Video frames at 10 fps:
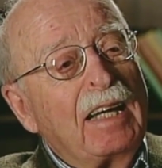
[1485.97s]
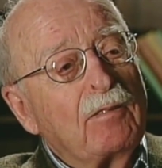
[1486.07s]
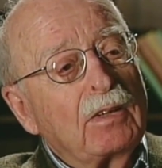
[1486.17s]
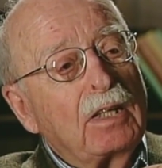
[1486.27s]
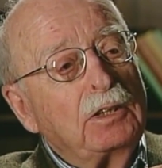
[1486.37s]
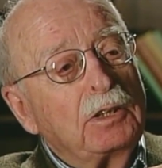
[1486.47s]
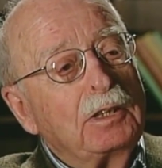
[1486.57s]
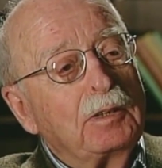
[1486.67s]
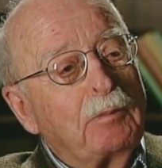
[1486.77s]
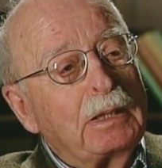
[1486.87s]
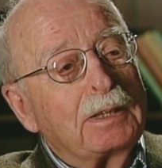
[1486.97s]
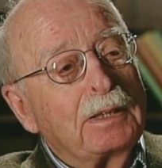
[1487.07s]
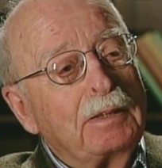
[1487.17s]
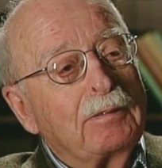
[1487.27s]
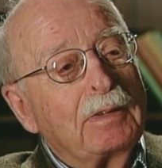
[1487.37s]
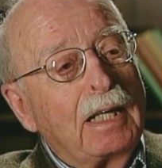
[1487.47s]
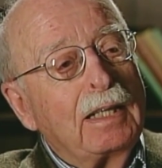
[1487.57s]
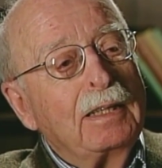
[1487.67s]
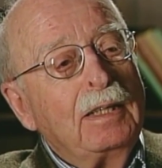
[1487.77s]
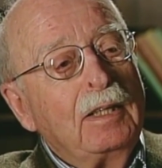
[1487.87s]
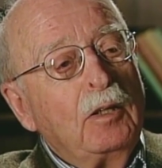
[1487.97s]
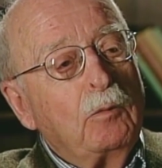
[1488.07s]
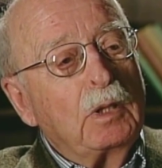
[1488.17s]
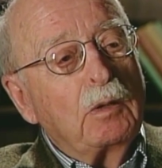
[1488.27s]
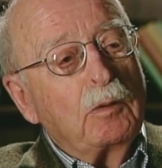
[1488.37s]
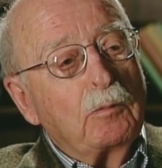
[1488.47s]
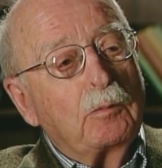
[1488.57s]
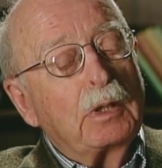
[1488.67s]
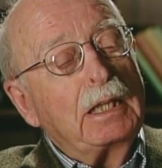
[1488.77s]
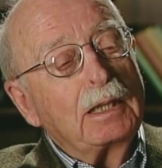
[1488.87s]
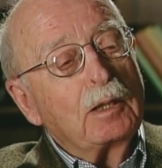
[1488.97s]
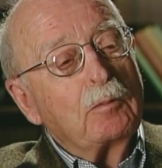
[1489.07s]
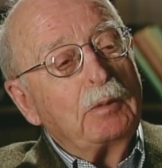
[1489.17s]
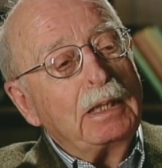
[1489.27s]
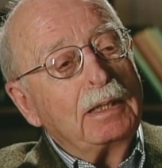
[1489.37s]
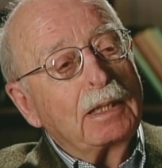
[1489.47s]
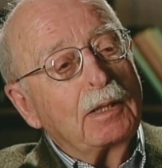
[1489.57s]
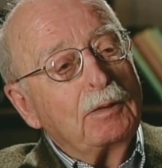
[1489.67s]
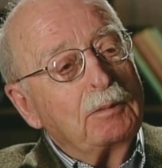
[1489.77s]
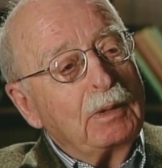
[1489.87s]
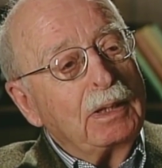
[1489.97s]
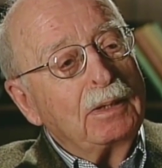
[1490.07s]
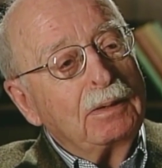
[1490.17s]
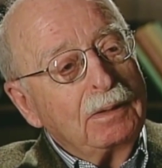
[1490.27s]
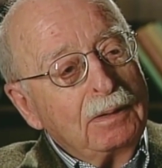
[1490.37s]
they have a luncheon specialty for that, with a pretty little pin that goes with it.